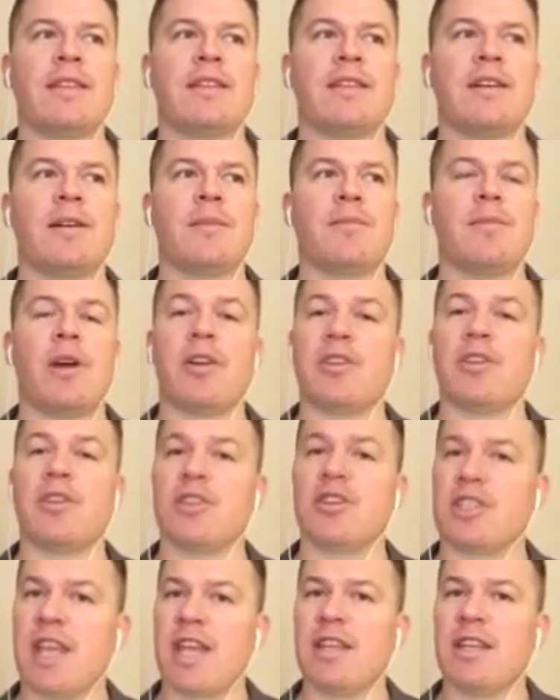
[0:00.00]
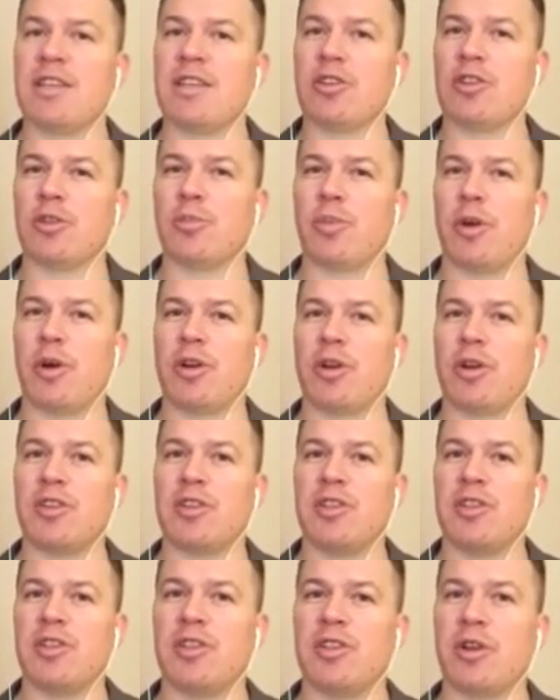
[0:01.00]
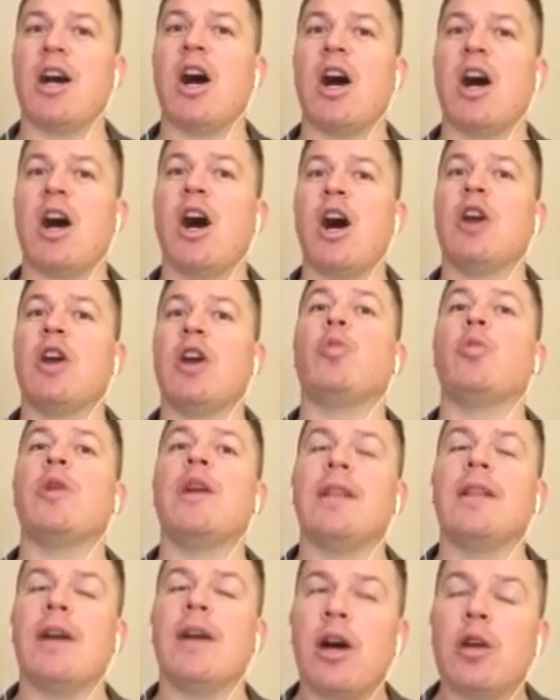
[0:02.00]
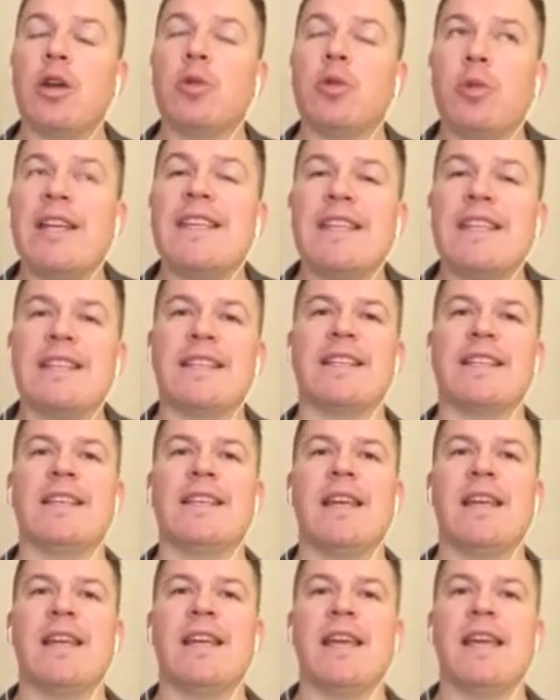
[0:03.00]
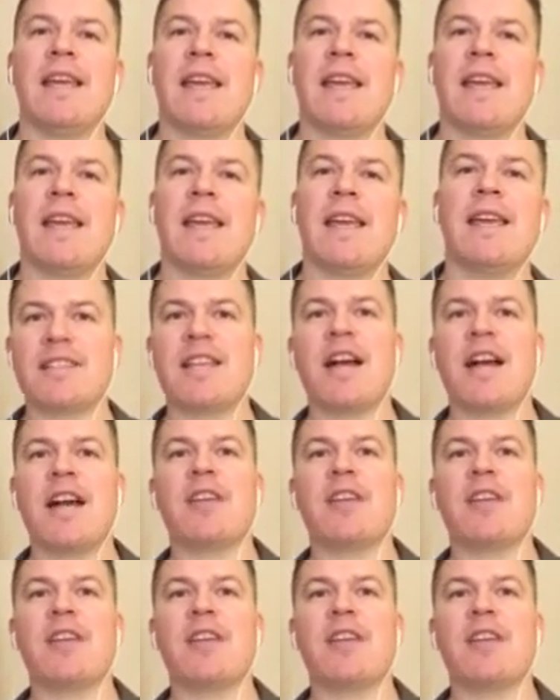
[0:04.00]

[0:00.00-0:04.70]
and understanding you're participating unwittingly, and